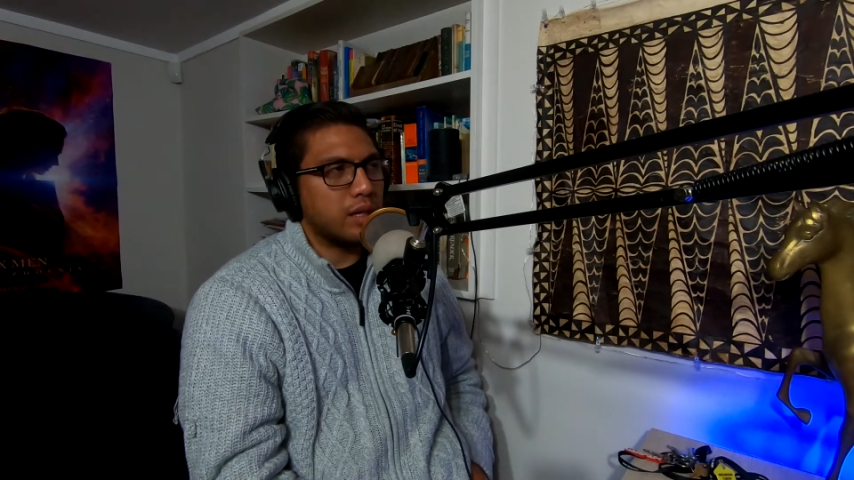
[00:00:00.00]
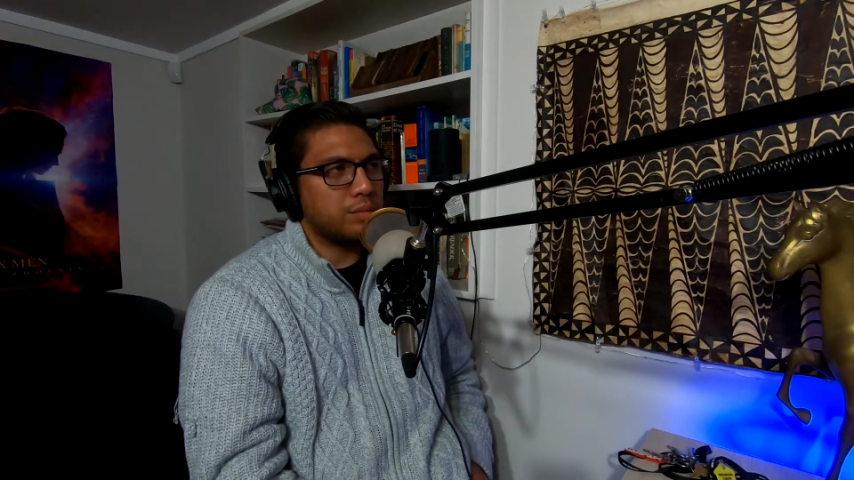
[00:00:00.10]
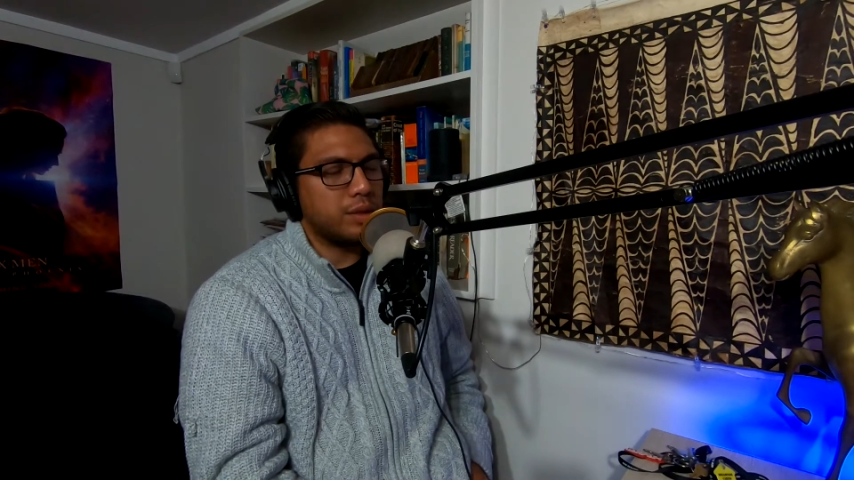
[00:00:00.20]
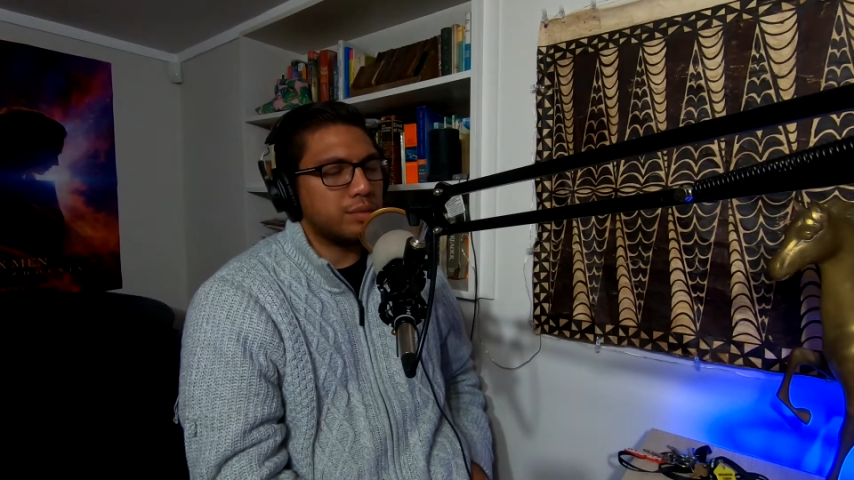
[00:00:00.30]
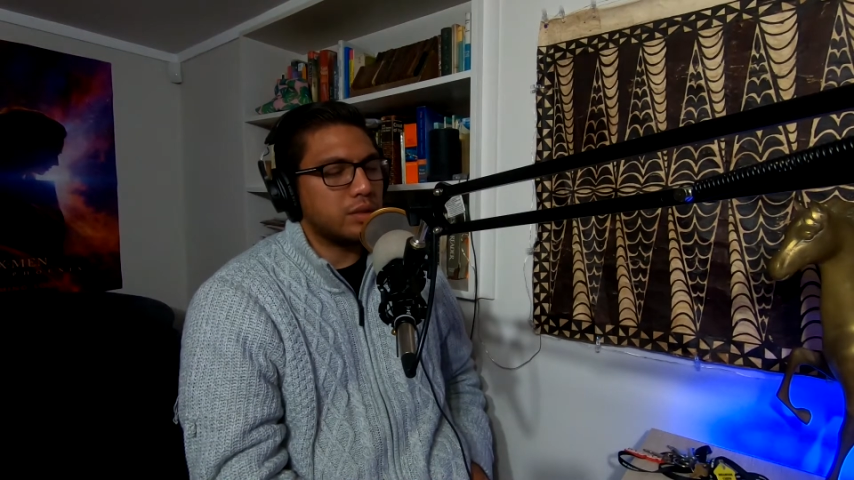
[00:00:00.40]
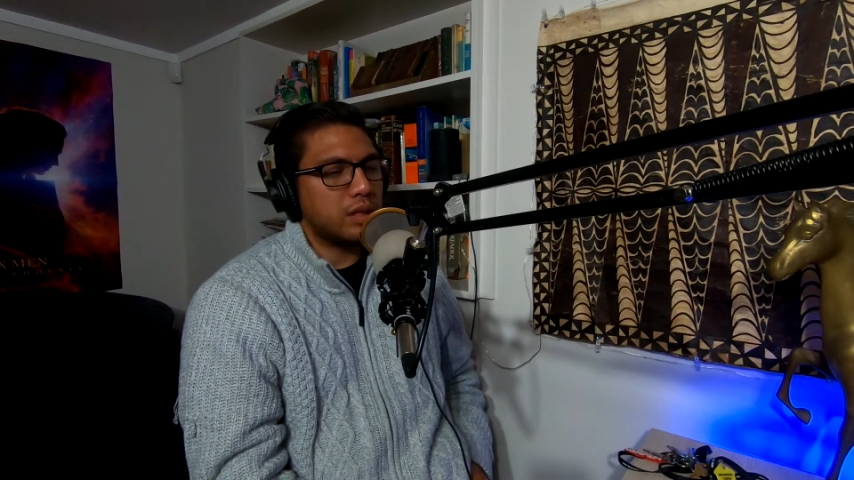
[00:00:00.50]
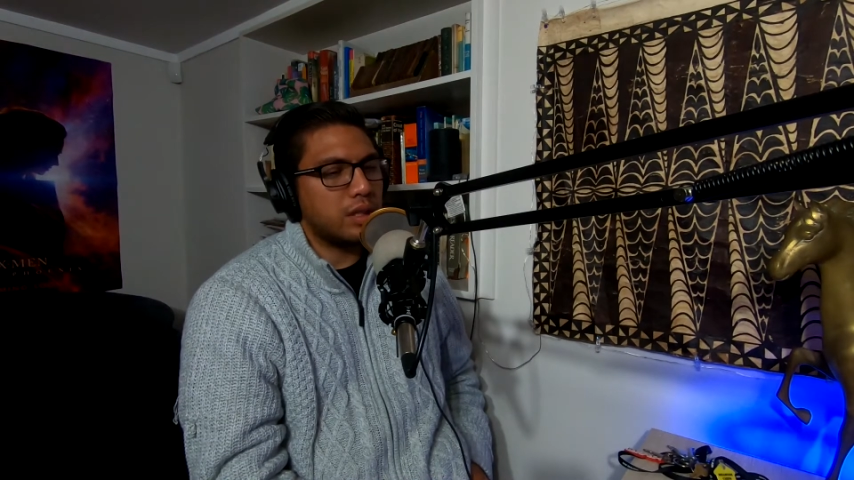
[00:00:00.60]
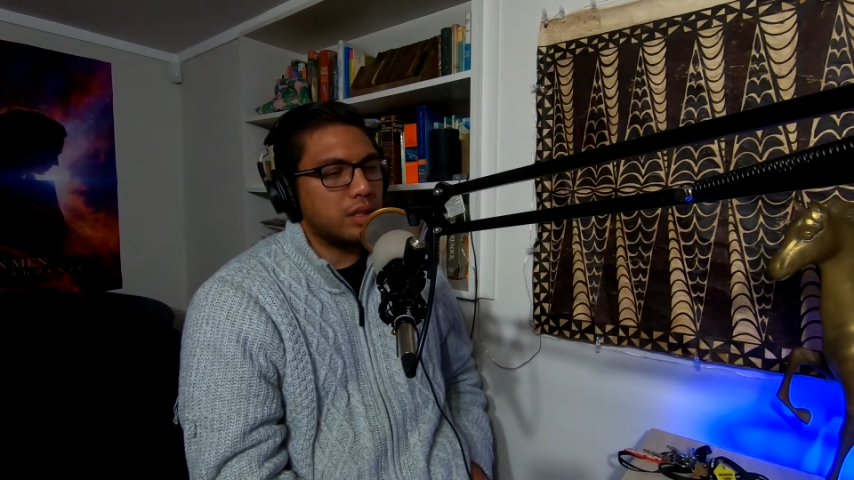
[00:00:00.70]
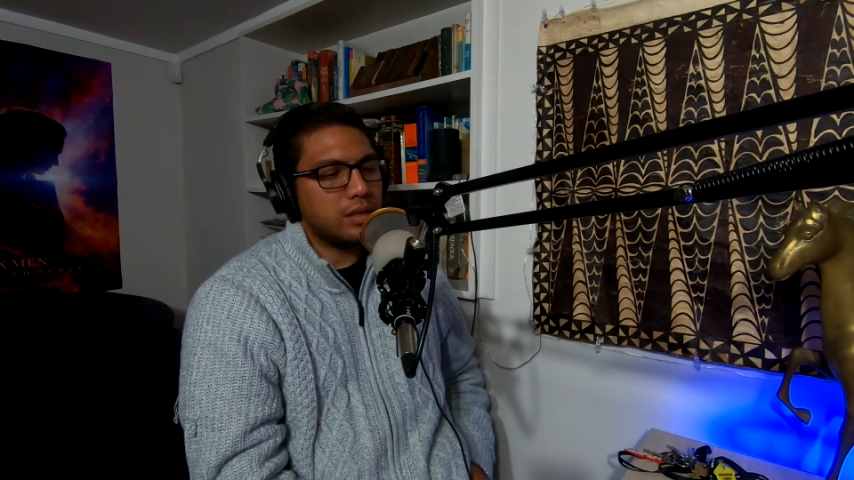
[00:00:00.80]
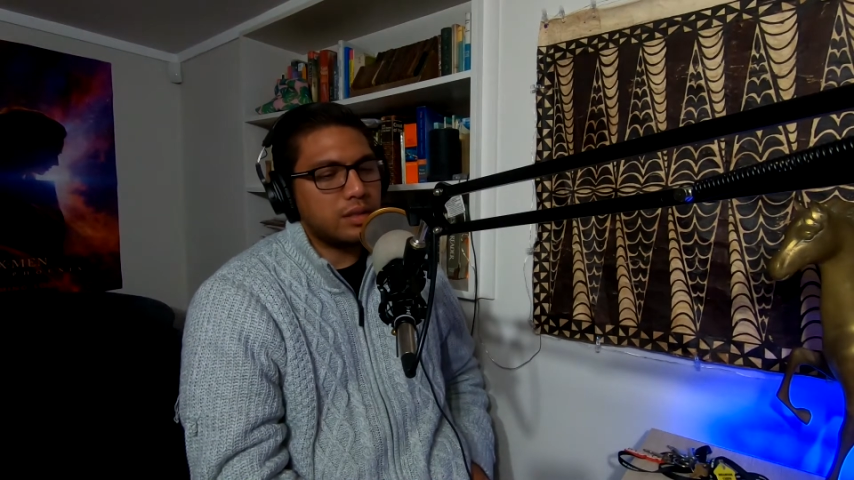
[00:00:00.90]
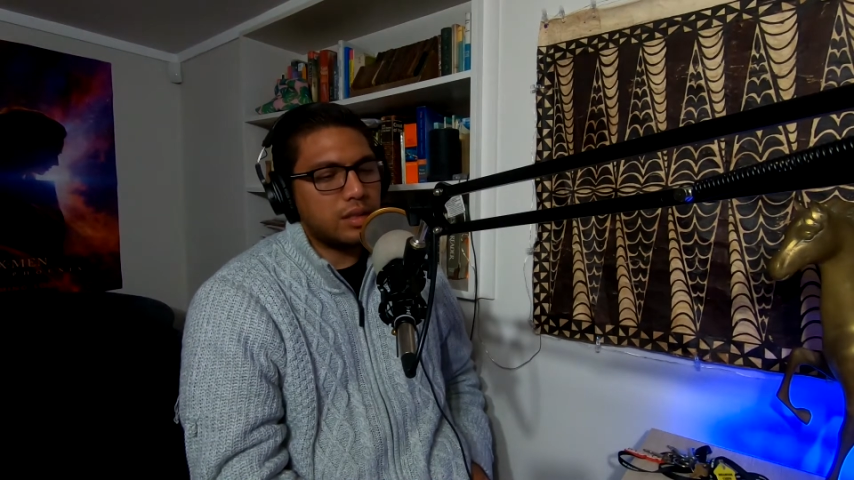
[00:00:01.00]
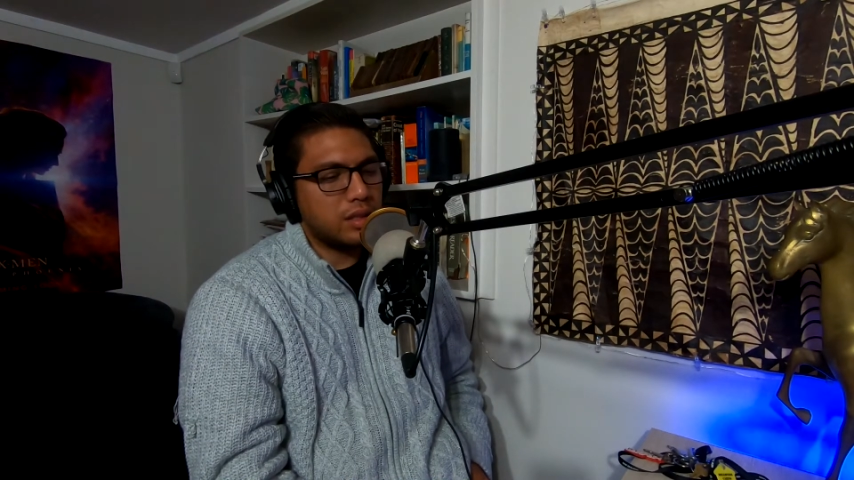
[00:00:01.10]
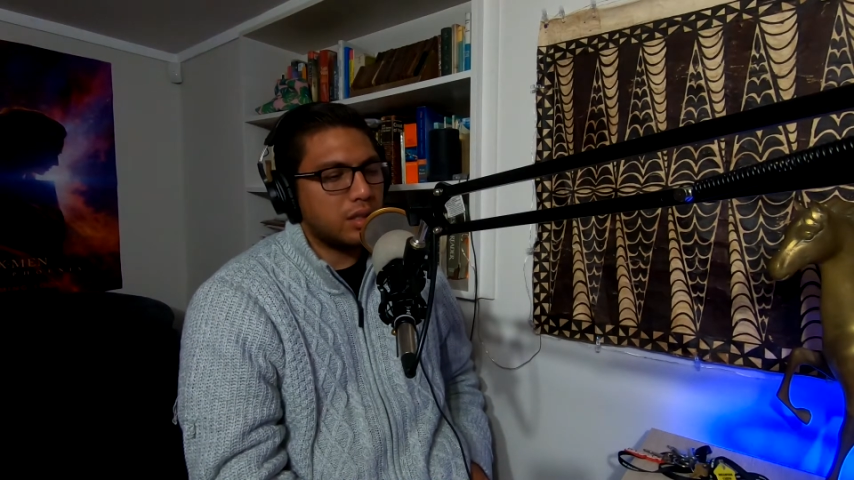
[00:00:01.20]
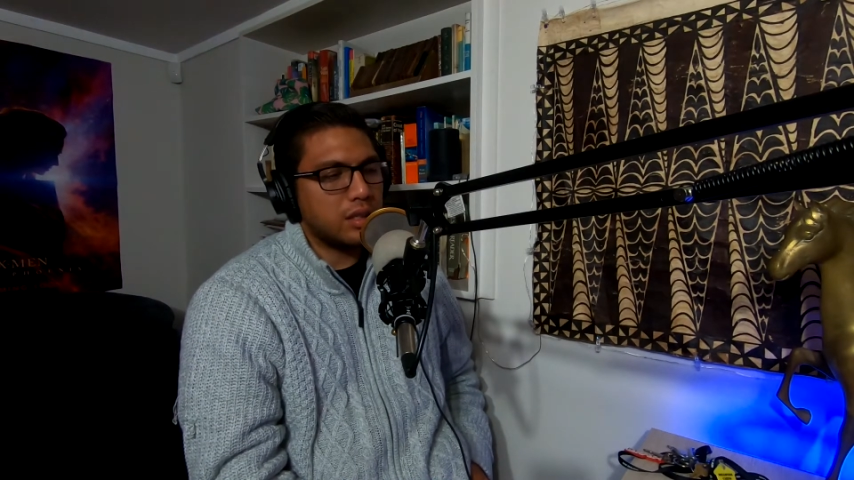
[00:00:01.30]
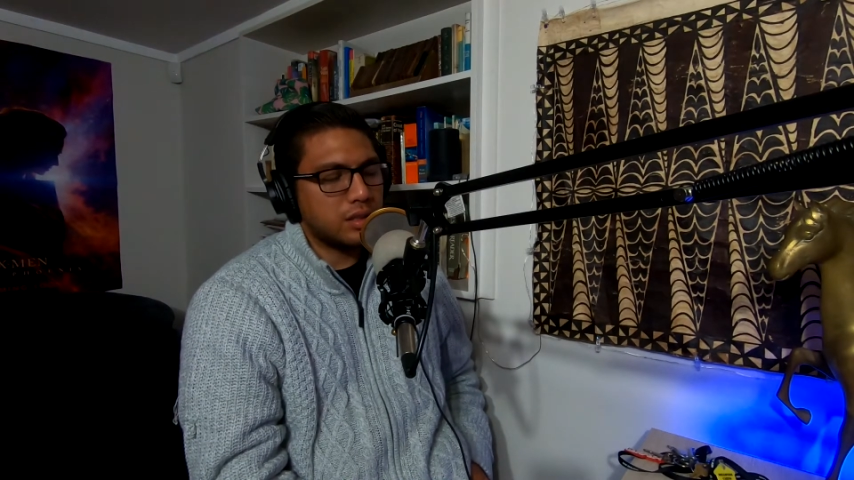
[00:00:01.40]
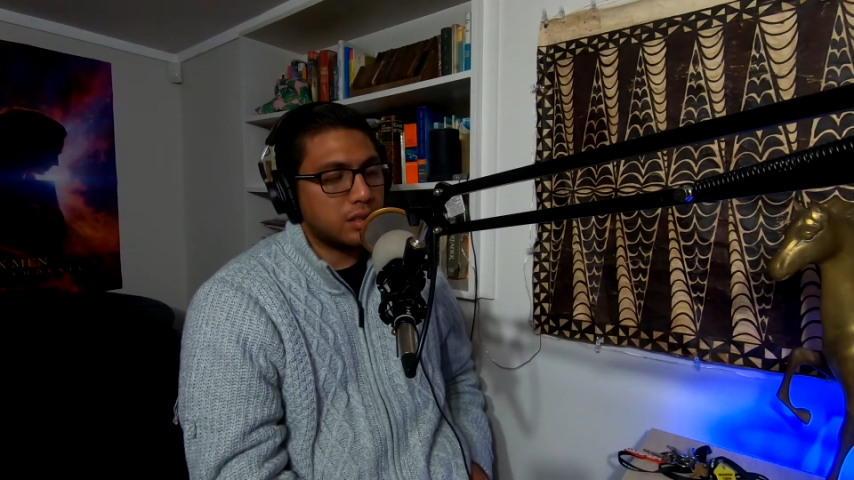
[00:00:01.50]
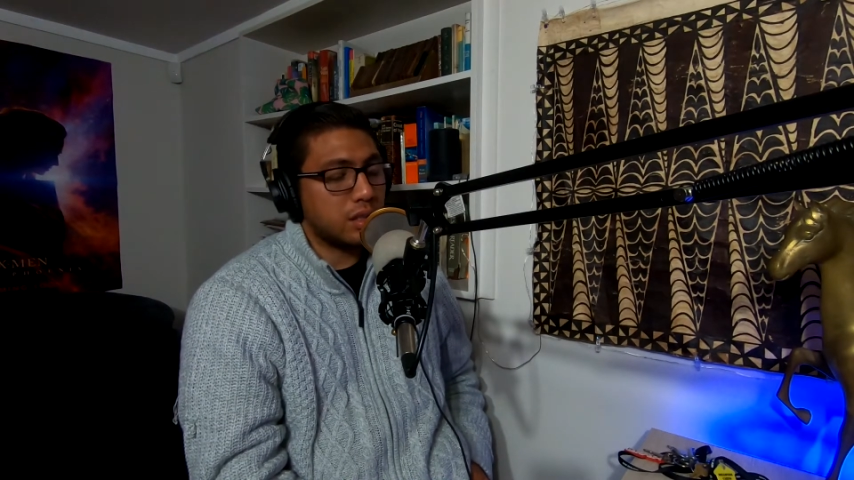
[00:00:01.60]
People, it's